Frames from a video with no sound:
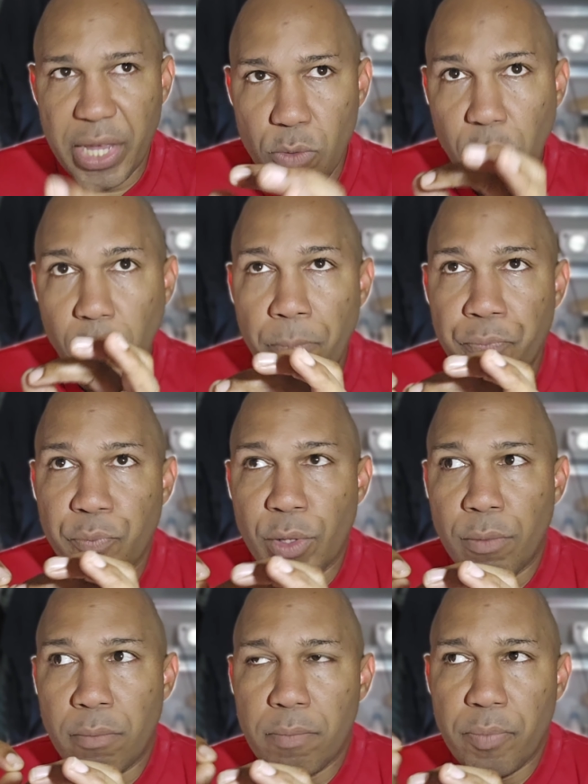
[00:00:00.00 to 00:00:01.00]
They will,
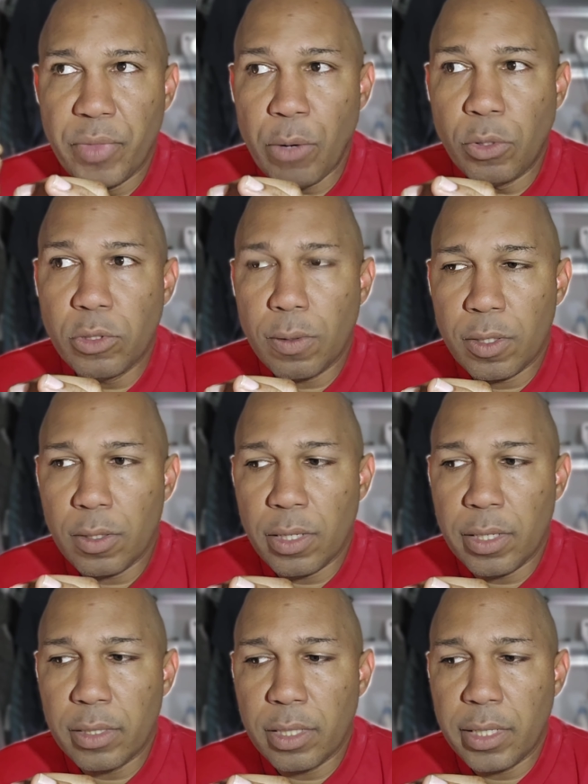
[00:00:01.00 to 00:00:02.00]
they will
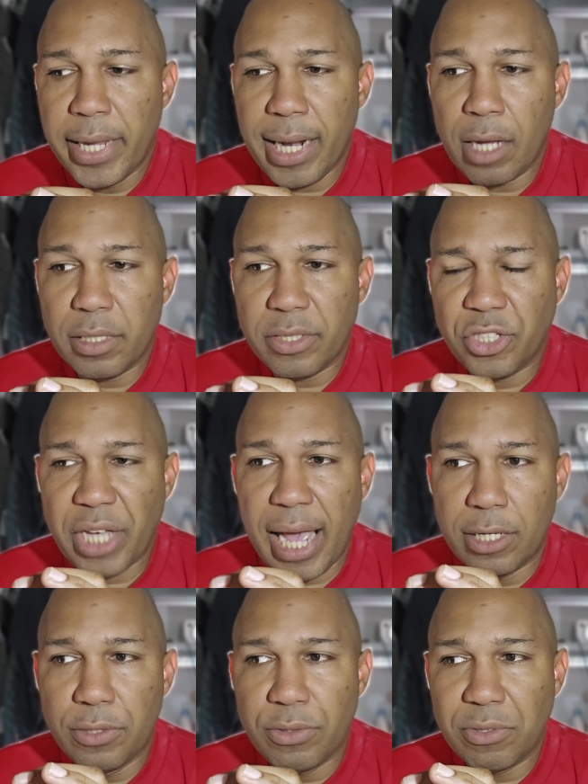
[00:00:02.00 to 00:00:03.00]
get out of the
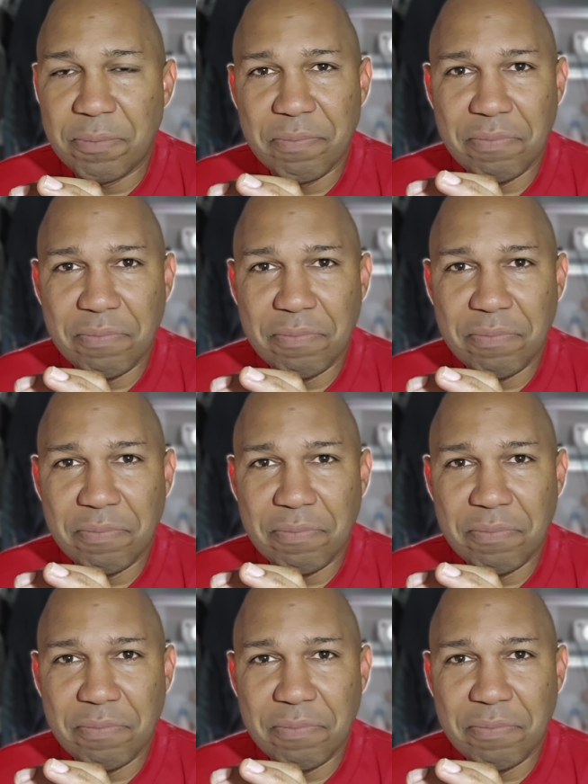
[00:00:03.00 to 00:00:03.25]
shadows,